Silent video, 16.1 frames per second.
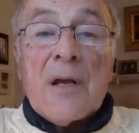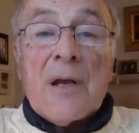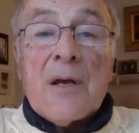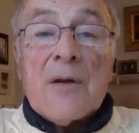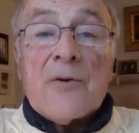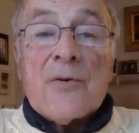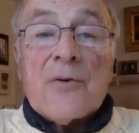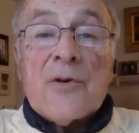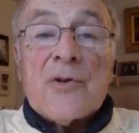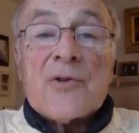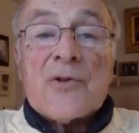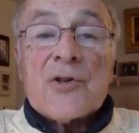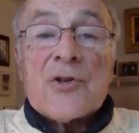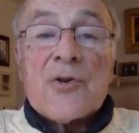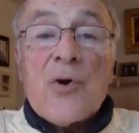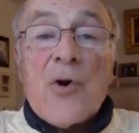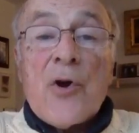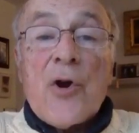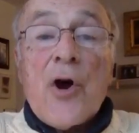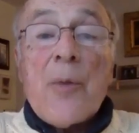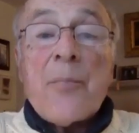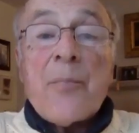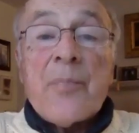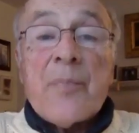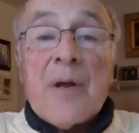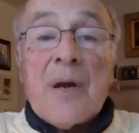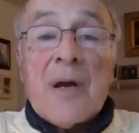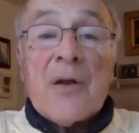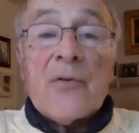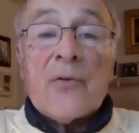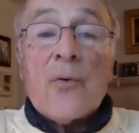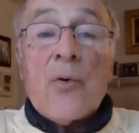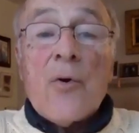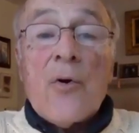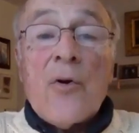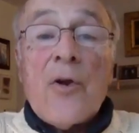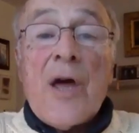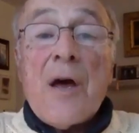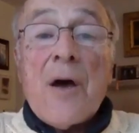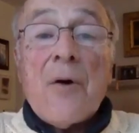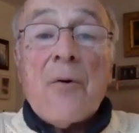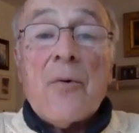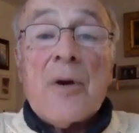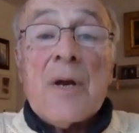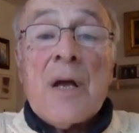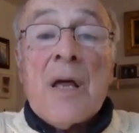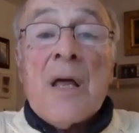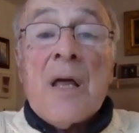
countries has gone up and has gone down.